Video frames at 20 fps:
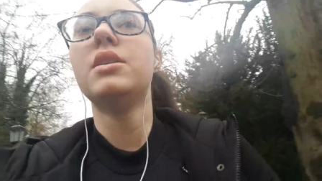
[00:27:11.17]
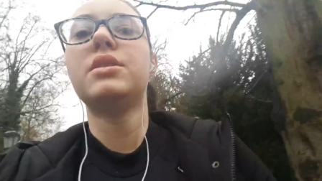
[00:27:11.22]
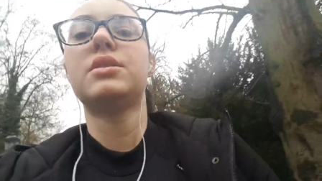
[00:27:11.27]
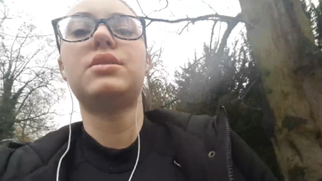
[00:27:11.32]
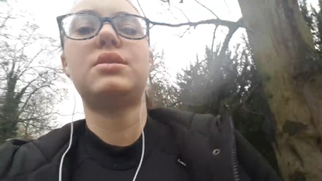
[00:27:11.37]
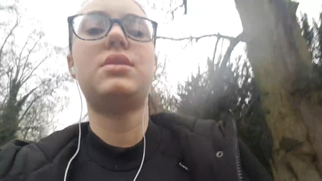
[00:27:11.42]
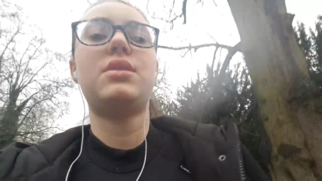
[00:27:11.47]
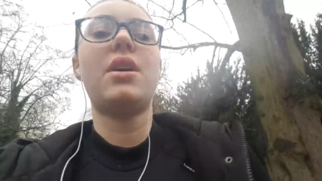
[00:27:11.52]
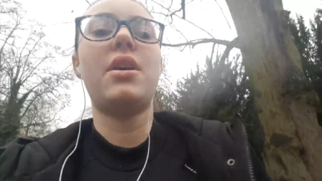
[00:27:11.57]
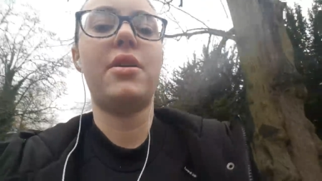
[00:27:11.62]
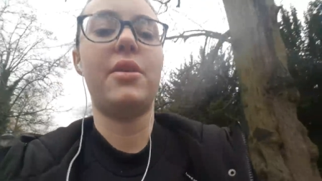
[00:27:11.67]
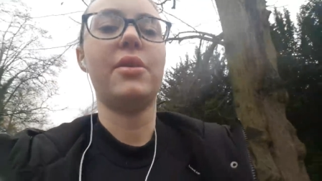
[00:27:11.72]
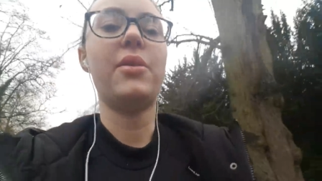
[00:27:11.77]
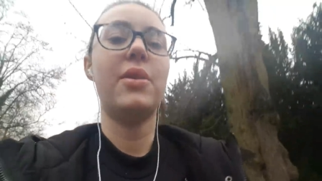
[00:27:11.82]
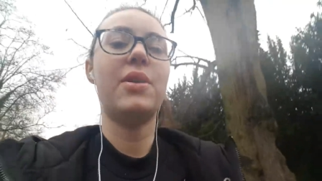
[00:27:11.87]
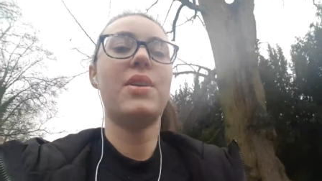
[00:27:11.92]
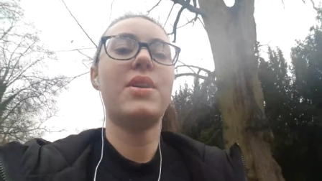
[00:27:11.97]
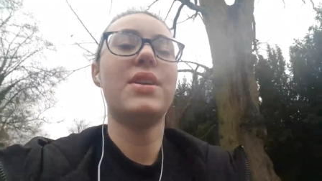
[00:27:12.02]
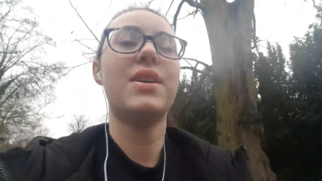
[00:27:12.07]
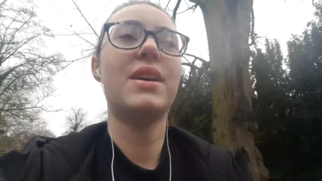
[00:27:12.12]
So
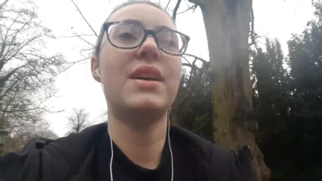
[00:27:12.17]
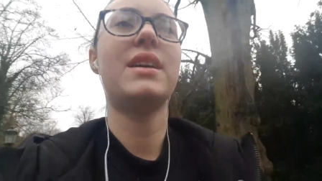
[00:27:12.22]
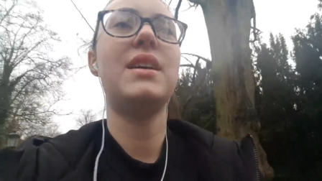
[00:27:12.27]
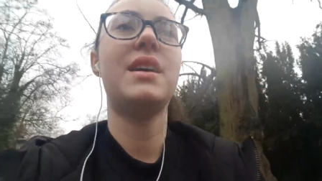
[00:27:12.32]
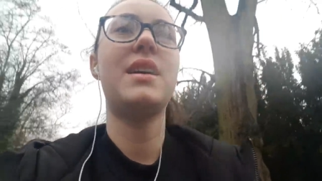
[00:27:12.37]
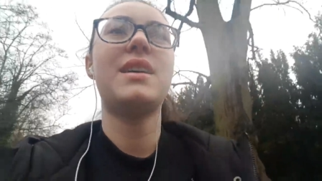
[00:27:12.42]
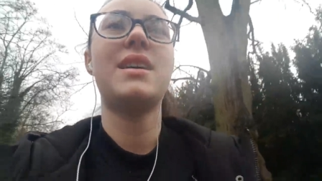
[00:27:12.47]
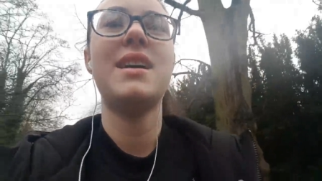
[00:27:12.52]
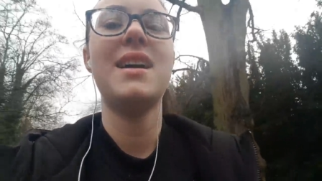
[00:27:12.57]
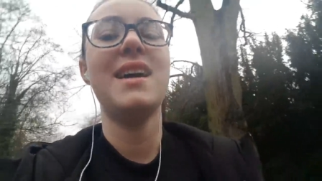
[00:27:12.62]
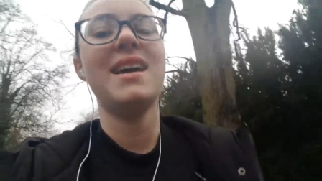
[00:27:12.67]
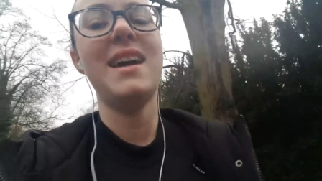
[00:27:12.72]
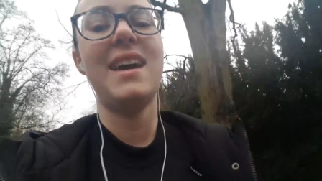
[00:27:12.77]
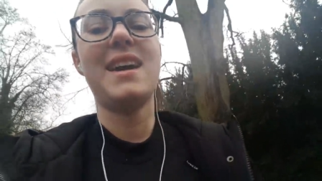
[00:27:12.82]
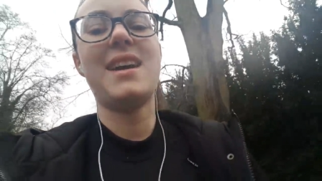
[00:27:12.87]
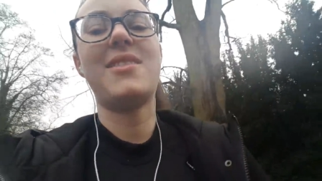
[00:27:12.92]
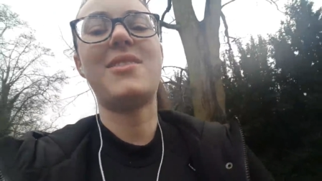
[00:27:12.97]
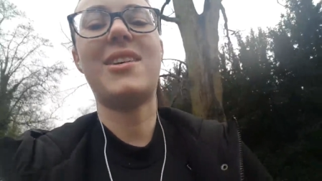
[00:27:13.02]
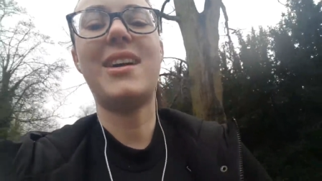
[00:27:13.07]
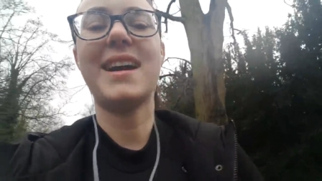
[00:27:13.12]

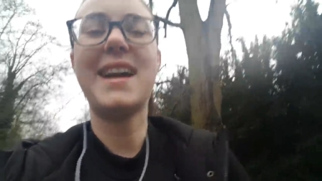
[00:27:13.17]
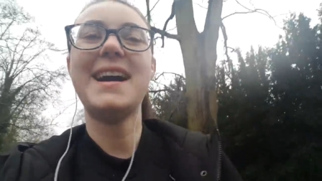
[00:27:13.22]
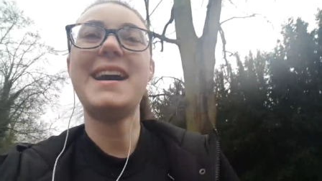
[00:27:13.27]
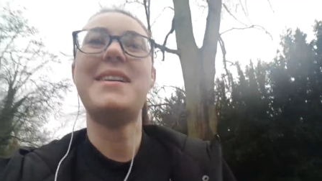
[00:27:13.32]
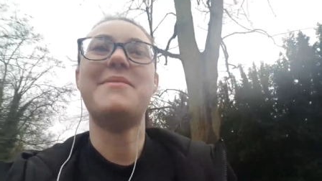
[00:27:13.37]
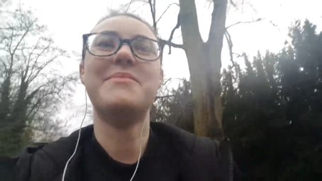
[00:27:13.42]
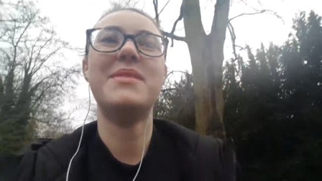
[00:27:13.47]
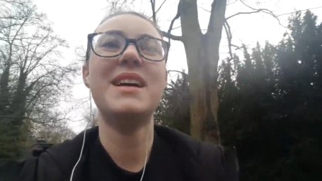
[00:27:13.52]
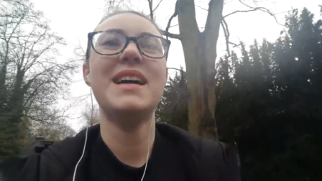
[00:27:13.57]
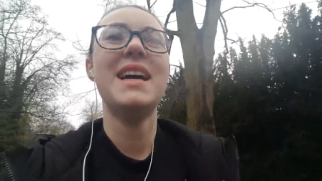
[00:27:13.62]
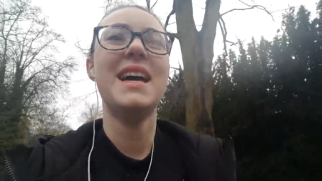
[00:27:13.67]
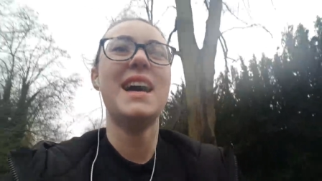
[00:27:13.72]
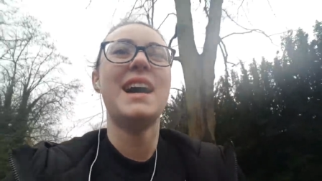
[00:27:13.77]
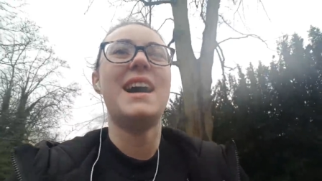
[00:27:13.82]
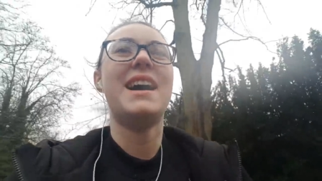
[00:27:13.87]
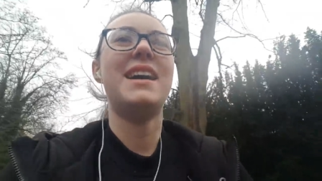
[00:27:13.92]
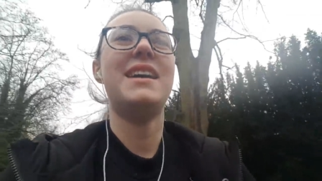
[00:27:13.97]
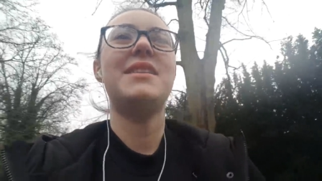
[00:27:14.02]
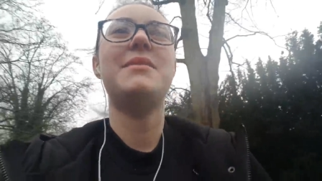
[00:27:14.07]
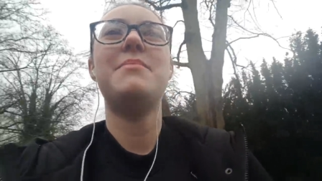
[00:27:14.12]
here I am.
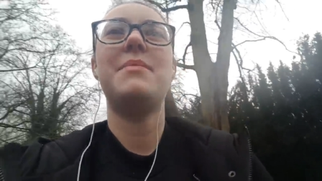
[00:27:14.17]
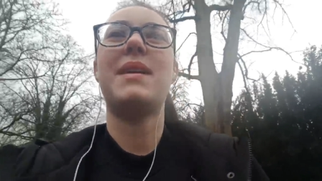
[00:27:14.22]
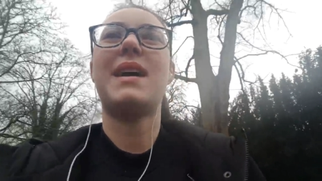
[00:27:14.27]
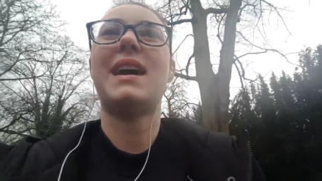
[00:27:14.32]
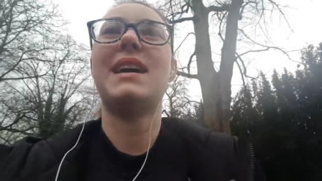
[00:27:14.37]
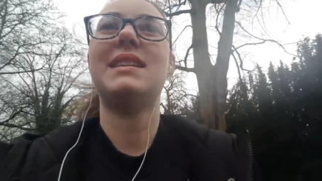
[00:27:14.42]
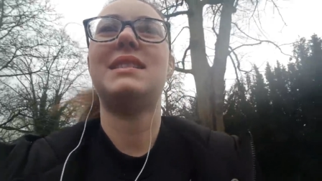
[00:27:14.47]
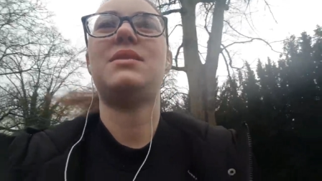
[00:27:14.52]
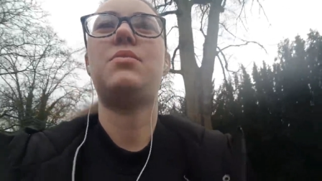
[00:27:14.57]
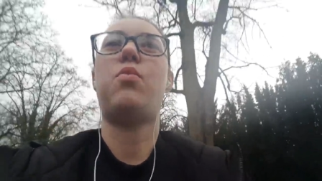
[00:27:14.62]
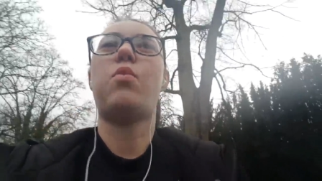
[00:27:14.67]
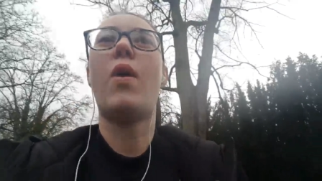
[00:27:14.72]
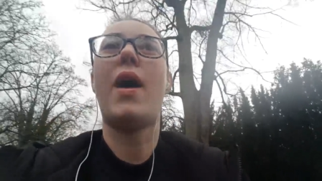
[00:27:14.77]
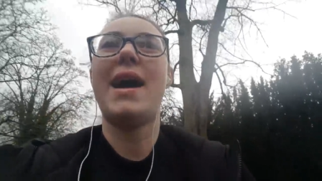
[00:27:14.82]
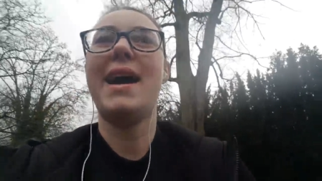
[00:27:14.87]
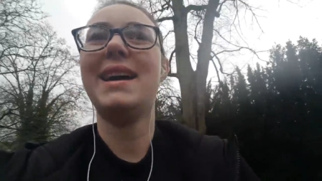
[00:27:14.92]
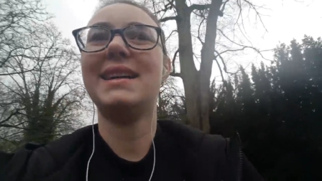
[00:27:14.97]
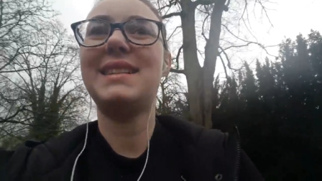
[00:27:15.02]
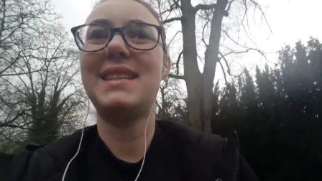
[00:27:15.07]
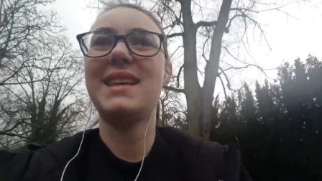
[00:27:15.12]
Um, it's
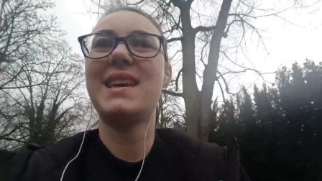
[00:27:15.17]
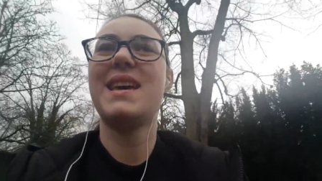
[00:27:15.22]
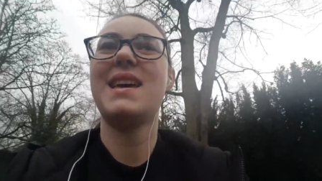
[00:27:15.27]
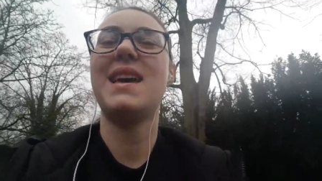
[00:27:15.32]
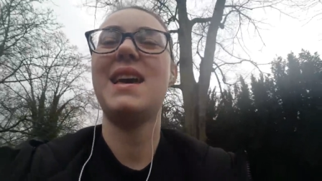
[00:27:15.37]
wet,